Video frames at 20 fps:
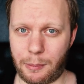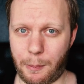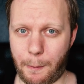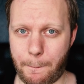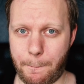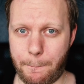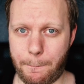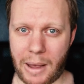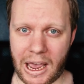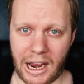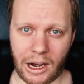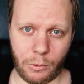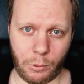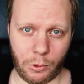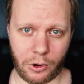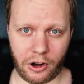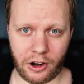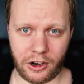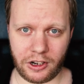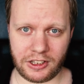
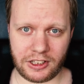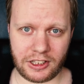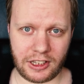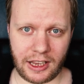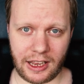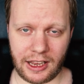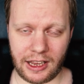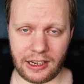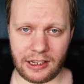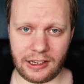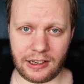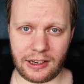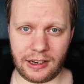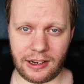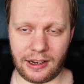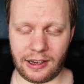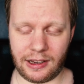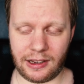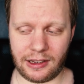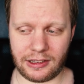backwards and
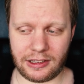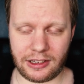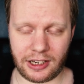uh,